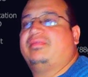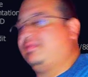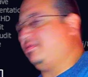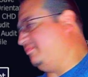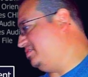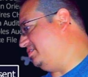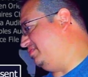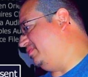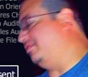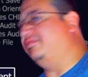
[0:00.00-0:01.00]
Let me see if
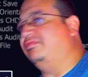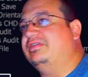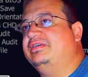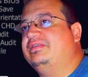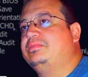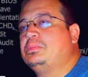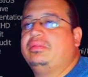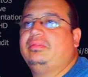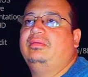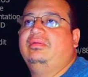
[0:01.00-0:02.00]
I can do that.
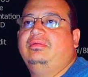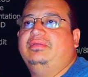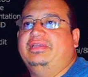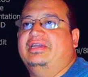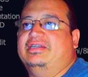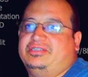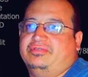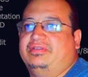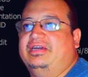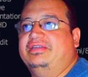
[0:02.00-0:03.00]
Yeah, so
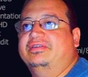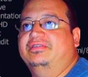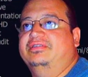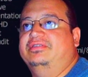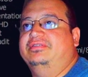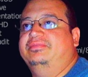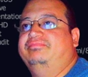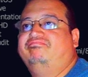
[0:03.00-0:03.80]
light gun,